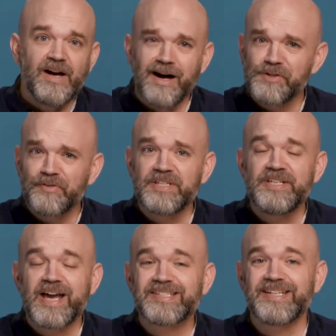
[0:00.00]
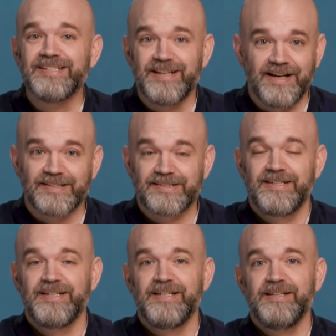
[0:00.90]
Oliver, yes, he does.
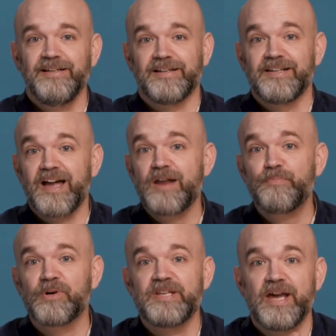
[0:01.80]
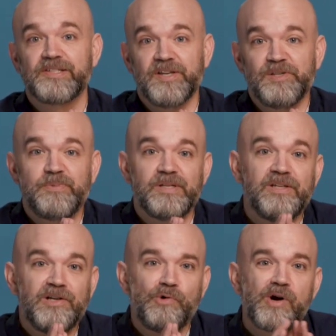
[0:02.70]
God protects us,
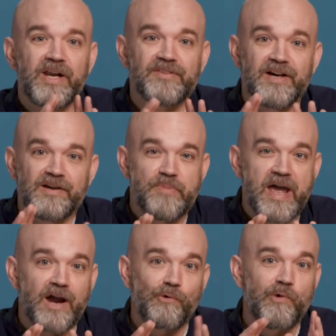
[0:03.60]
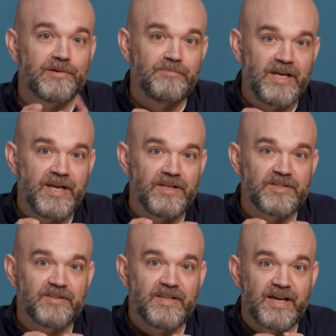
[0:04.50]
but we're going to have to unpack what it
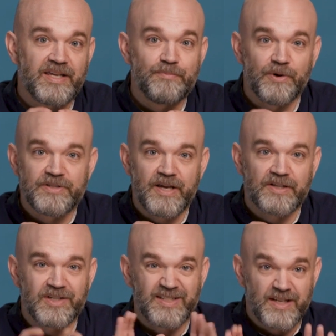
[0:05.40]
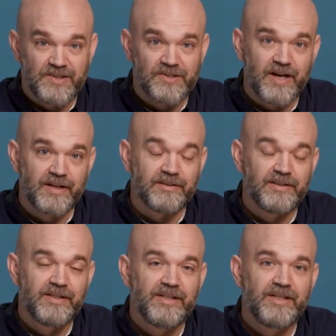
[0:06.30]
means that he protects us in a second.
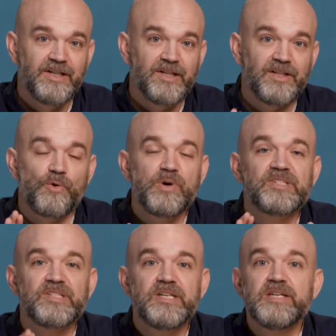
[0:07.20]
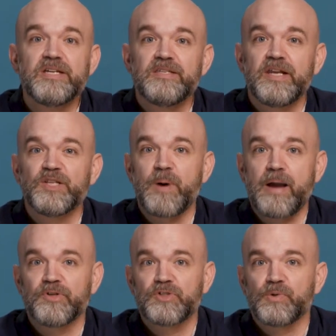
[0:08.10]
We see in today's
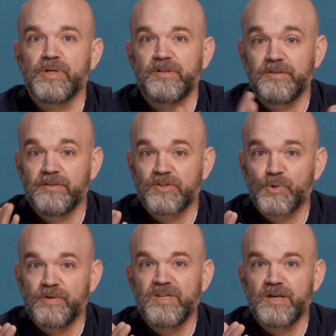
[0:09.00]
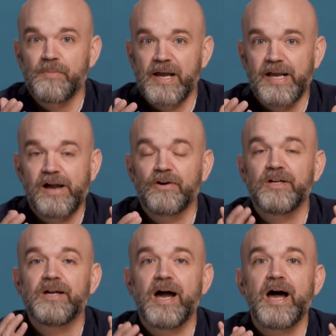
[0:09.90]
Bible story, the story of Nehemiah, how
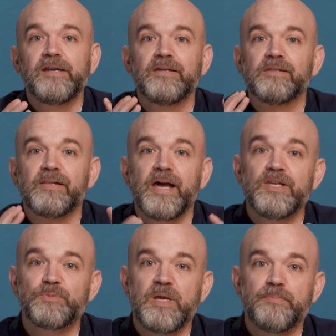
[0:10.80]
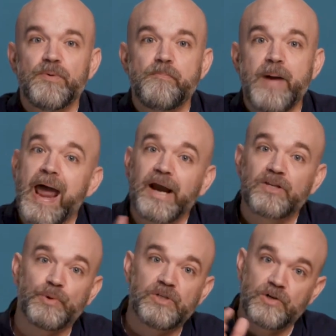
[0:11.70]
God led his people
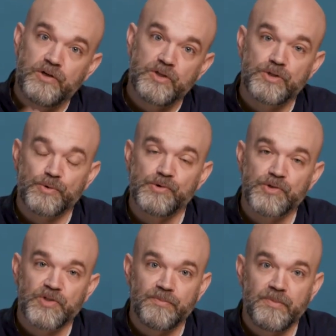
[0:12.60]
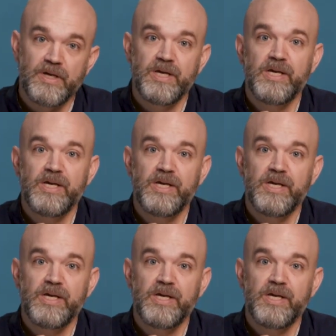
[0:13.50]
back to return to Jerusalem